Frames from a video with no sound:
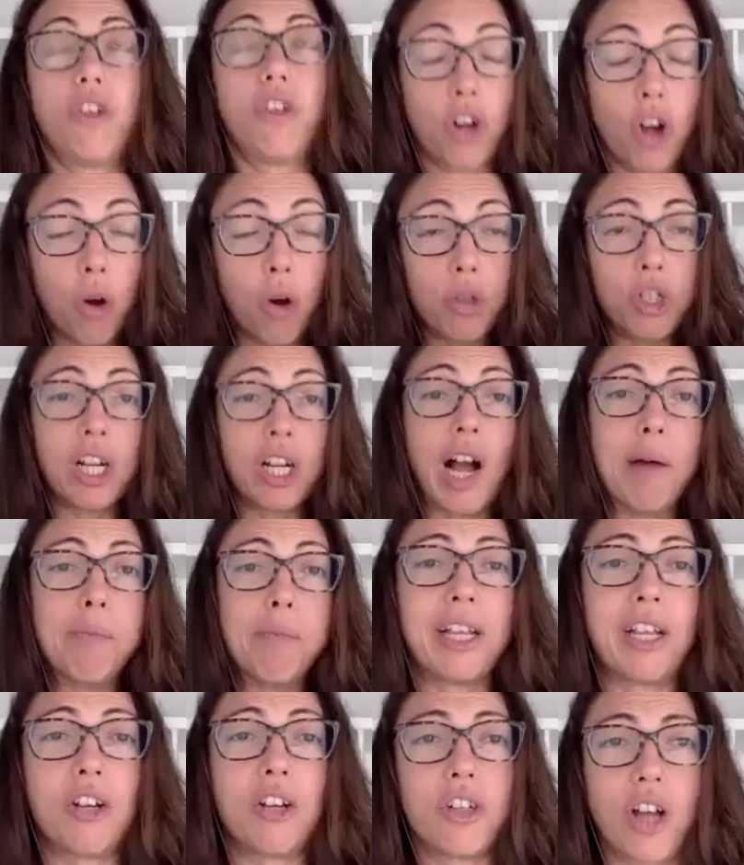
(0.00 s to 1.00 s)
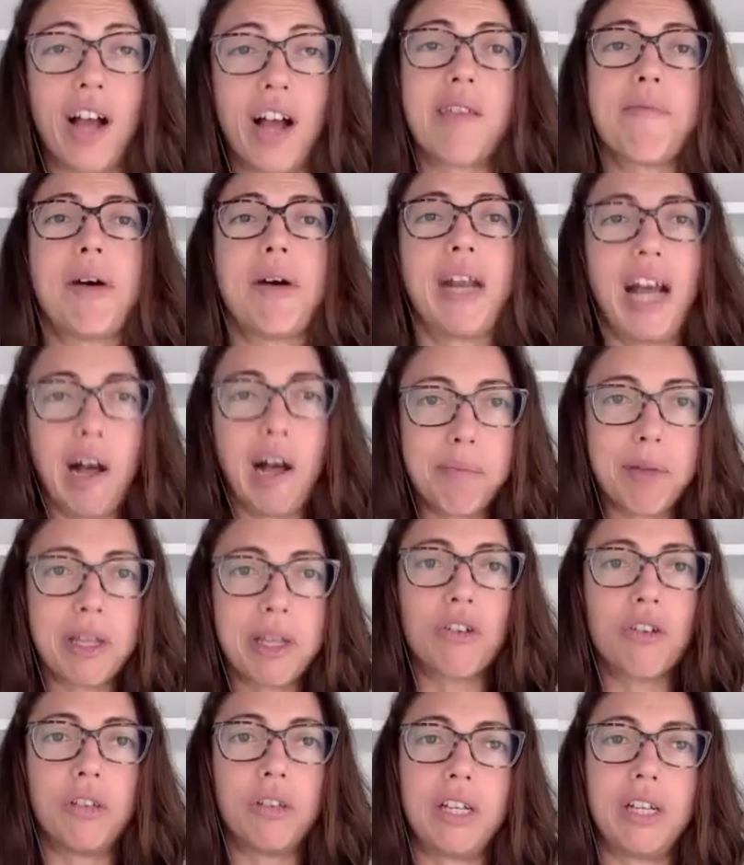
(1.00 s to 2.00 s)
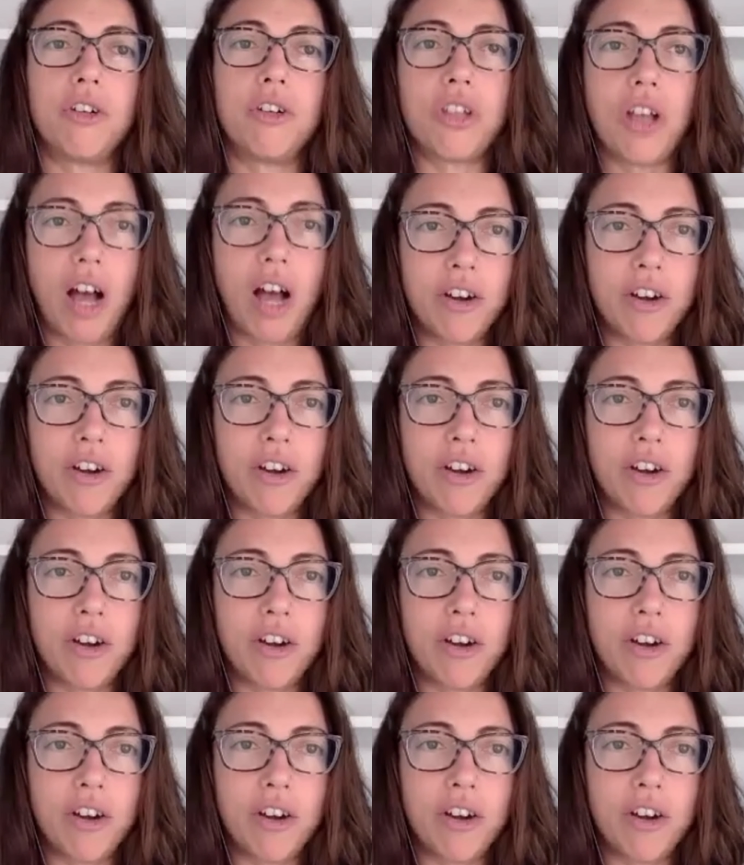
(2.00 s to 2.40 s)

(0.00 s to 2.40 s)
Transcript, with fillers: you're coaching up, like you're talking about, helping your leaders yeah.